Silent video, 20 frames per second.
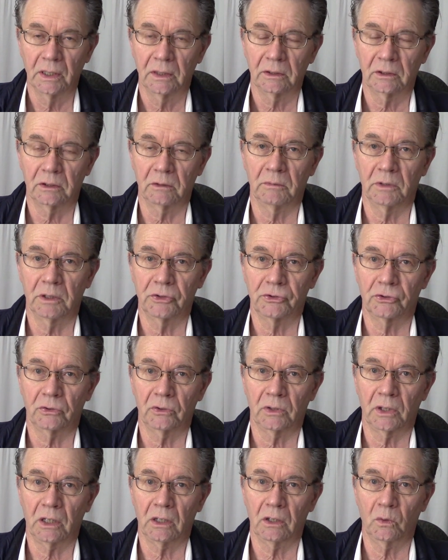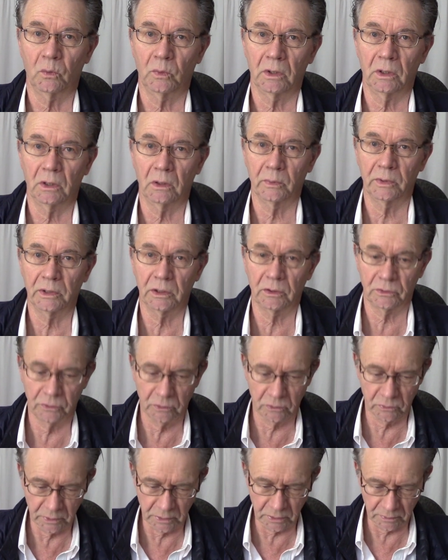to measure how well we are
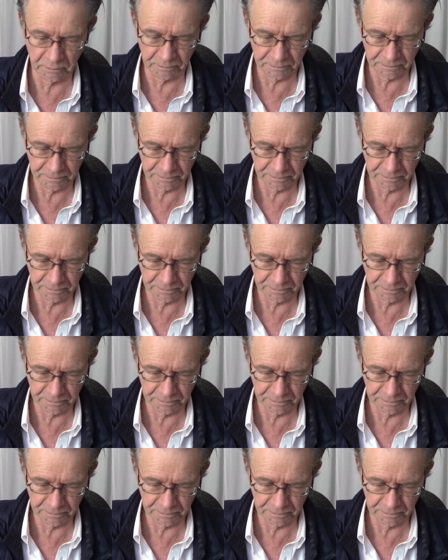doing.